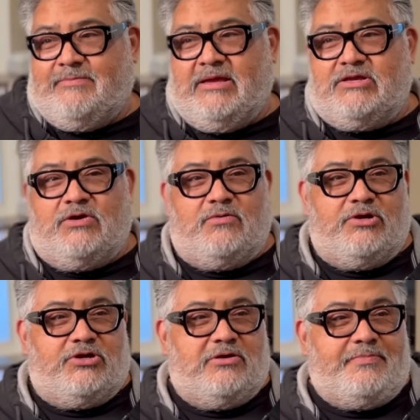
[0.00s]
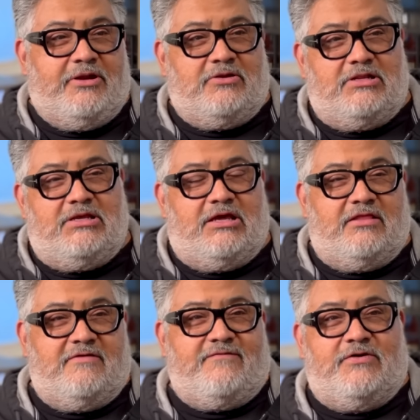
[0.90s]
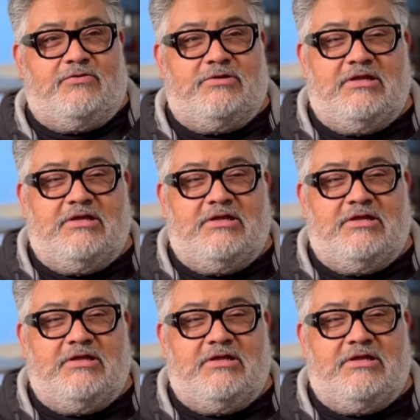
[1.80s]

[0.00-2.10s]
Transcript: My coworker apparently got on the phone.